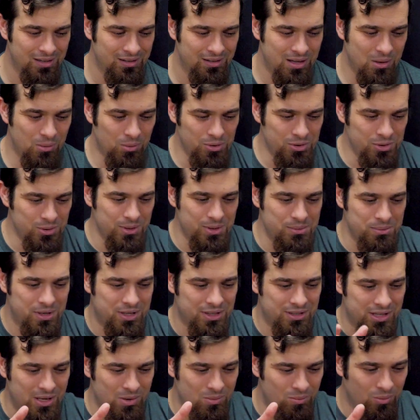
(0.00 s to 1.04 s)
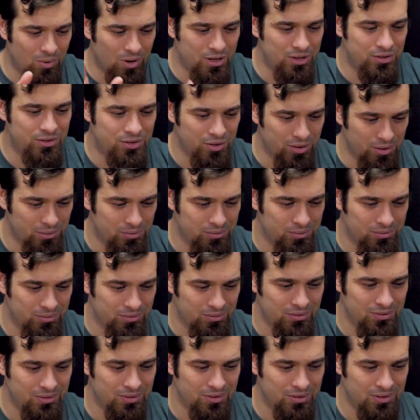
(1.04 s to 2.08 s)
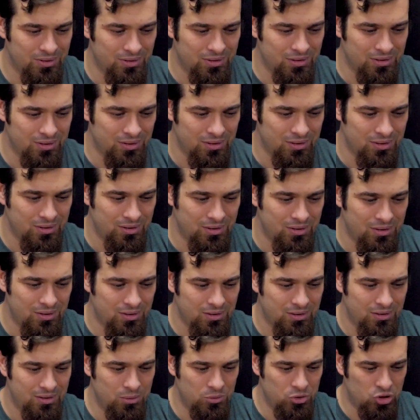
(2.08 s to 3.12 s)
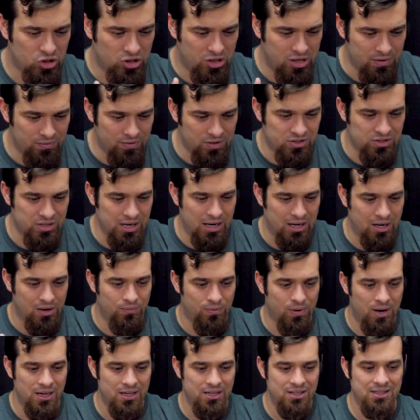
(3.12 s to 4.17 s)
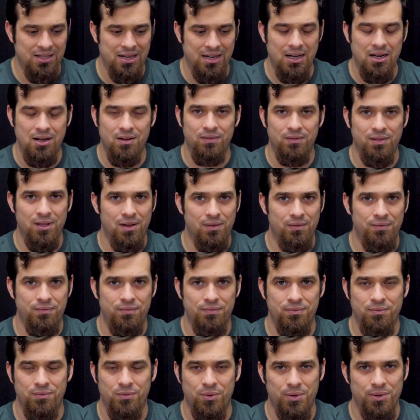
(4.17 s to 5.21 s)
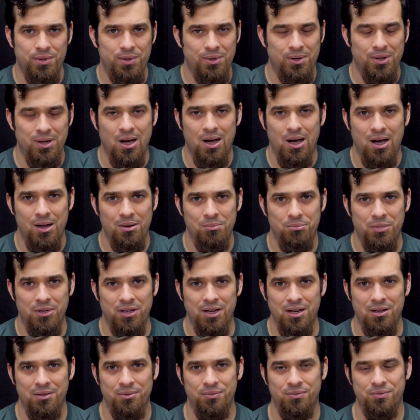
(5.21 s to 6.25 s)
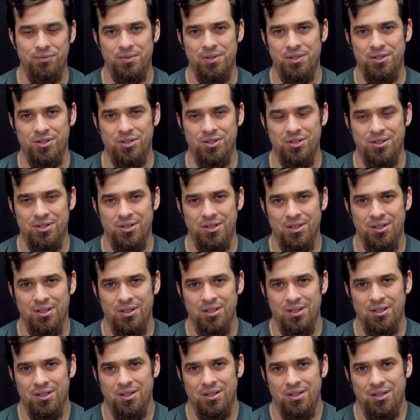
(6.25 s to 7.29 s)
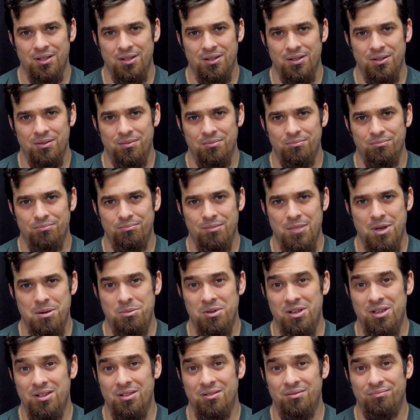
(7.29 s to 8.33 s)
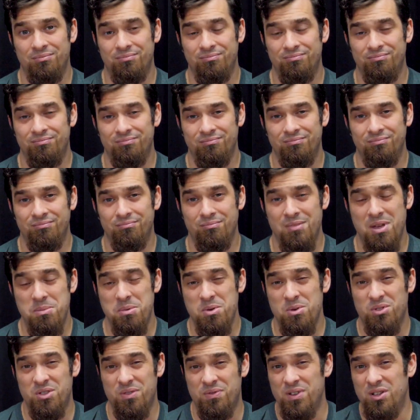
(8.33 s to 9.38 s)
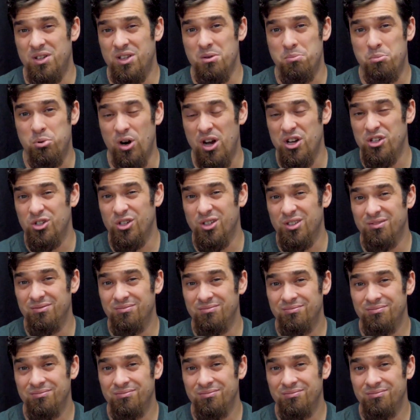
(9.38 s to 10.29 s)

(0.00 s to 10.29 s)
They weren't doing it because they wanted to. They would just give the sacrifice, not out of love for their God, but out of this maybe maybe it was a feeling of pressure.